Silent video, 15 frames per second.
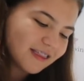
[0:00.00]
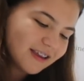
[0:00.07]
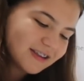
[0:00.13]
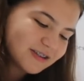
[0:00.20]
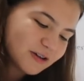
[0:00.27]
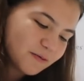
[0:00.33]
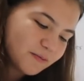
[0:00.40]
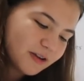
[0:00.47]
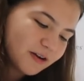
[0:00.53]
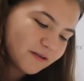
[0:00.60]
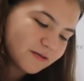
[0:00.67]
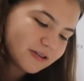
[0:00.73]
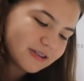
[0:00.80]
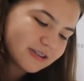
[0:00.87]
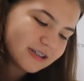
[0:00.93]
let's hope they
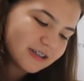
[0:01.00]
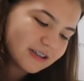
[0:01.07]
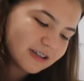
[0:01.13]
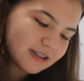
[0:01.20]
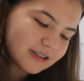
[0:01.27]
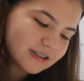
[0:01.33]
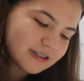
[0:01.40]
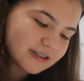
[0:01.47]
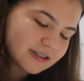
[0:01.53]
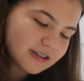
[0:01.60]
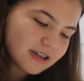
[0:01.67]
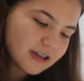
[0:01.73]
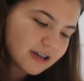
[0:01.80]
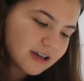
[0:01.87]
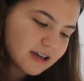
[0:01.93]
don't see this
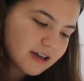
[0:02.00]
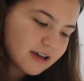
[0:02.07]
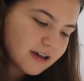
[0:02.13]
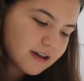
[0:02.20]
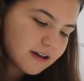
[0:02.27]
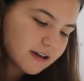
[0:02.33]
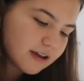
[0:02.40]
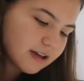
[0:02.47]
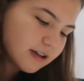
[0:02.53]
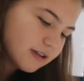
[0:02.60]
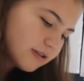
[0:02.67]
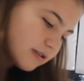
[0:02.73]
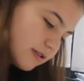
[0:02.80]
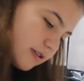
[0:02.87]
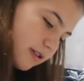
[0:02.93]

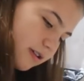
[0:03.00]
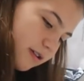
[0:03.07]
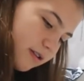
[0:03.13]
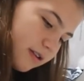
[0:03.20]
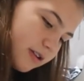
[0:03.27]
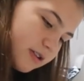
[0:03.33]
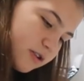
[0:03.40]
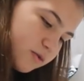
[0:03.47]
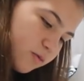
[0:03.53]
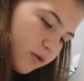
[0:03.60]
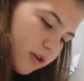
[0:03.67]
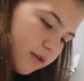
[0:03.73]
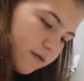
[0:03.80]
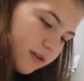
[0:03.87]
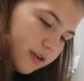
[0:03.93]
because this is
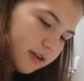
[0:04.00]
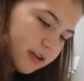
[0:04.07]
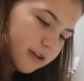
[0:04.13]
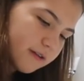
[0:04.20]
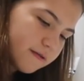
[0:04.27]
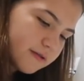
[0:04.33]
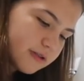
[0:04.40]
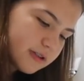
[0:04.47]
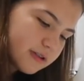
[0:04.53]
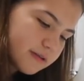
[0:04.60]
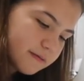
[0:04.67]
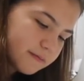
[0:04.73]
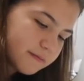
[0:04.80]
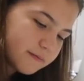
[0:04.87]
one of their gifts.